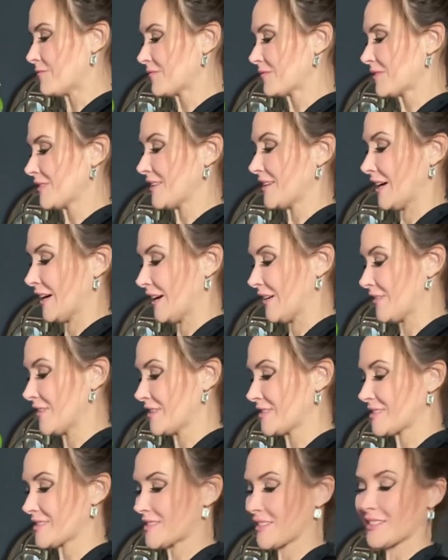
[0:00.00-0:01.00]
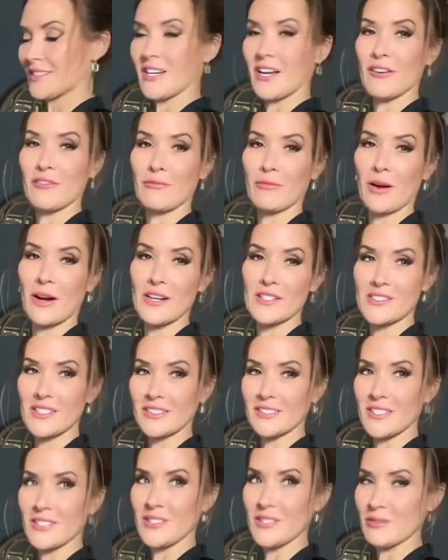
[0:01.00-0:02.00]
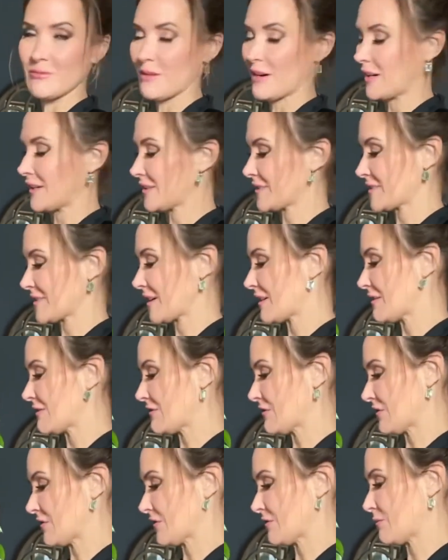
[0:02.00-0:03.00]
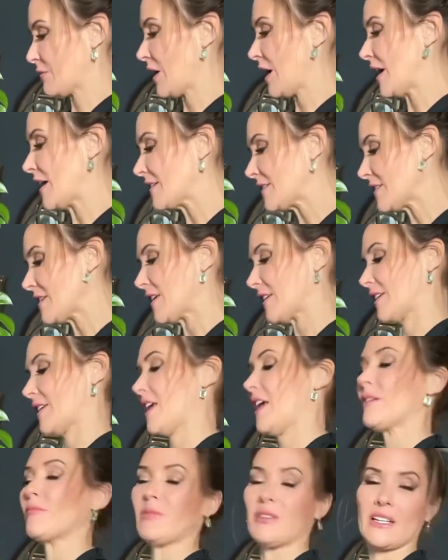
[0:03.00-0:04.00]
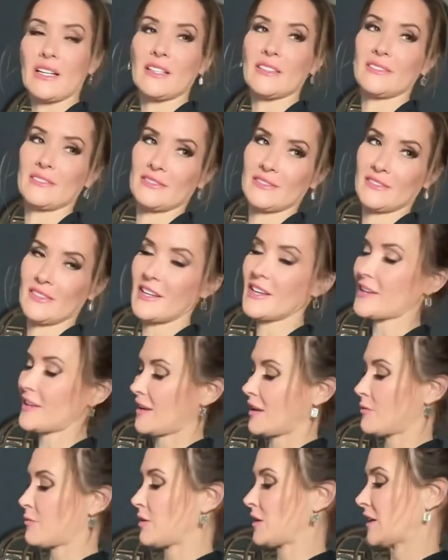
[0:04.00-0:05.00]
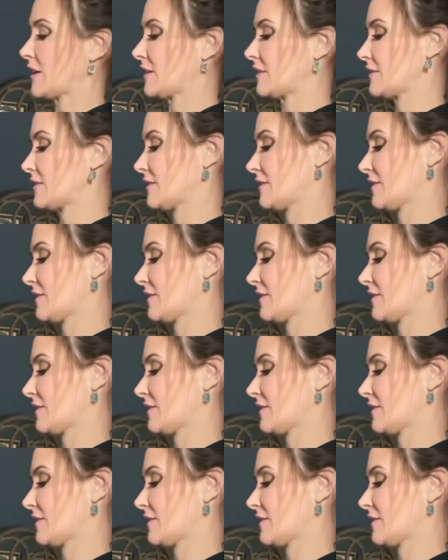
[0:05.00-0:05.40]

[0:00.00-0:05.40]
Yeah, this is a tough project to do by yourself, but it can be done. It can be done.